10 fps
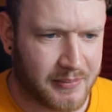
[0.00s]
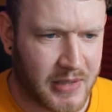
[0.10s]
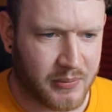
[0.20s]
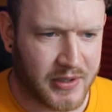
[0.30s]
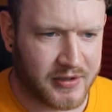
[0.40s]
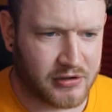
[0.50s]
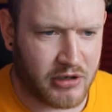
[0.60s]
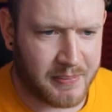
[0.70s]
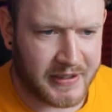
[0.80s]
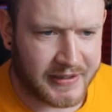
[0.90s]
at me with his
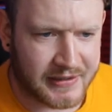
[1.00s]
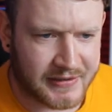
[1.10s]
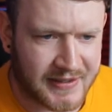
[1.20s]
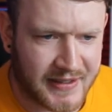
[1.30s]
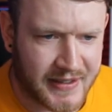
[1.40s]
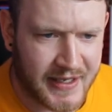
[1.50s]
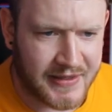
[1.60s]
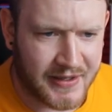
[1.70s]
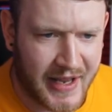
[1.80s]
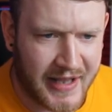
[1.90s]
creepy little deer
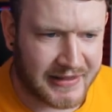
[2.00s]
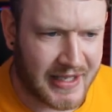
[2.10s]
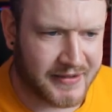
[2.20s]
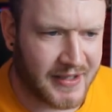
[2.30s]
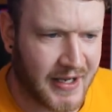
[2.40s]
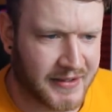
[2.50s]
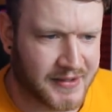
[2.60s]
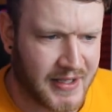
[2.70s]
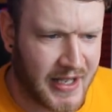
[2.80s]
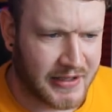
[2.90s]
in the headlight
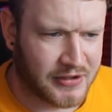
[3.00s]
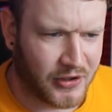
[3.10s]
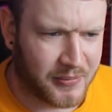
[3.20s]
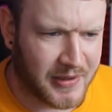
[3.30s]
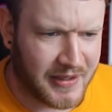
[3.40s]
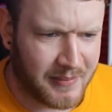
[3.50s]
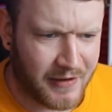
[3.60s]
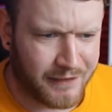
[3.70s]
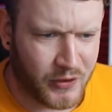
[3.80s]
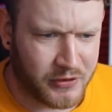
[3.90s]
eyes and told me that my
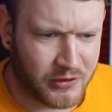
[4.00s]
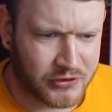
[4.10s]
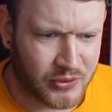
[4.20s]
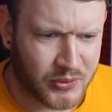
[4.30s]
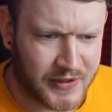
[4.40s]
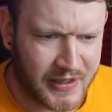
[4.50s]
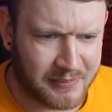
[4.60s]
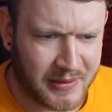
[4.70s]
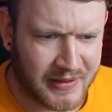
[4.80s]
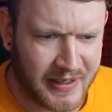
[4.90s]
4-year-old daughter had been